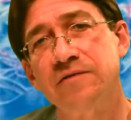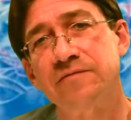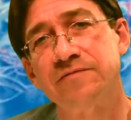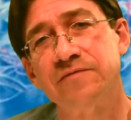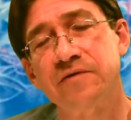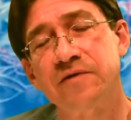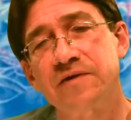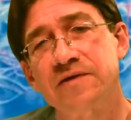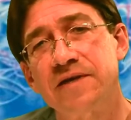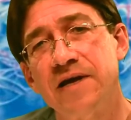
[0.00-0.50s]

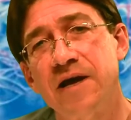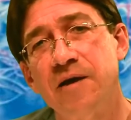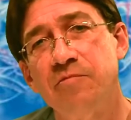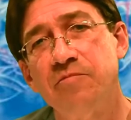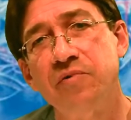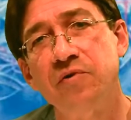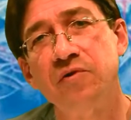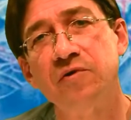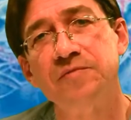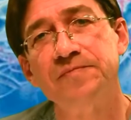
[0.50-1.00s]
For
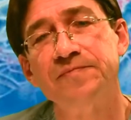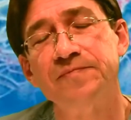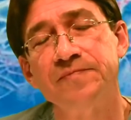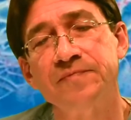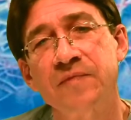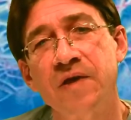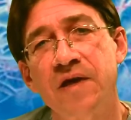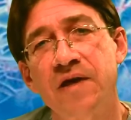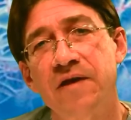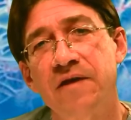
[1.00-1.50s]
example,
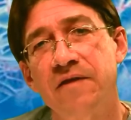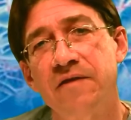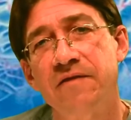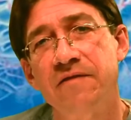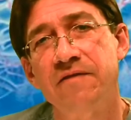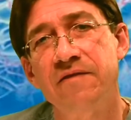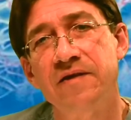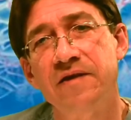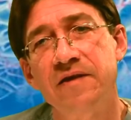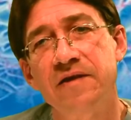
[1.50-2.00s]

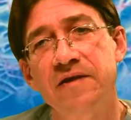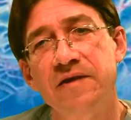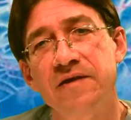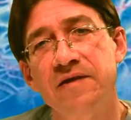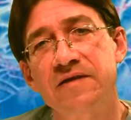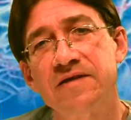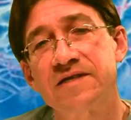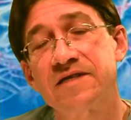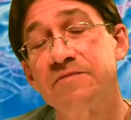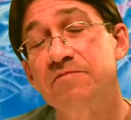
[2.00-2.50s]

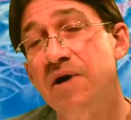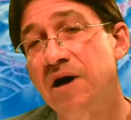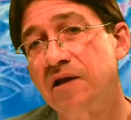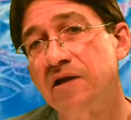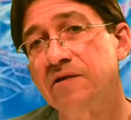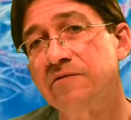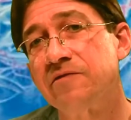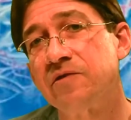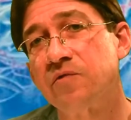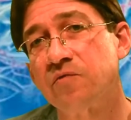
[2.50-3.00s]
the
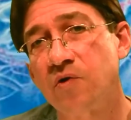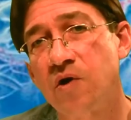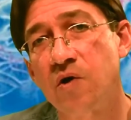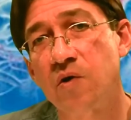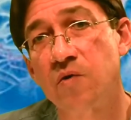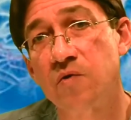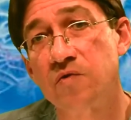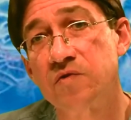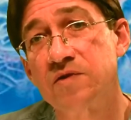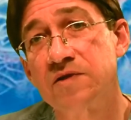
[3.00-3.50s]
smell of a
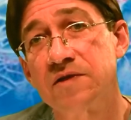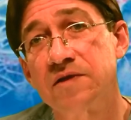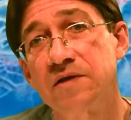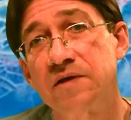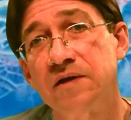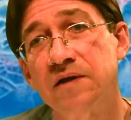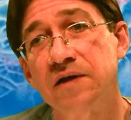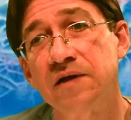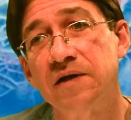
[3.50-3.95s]
rose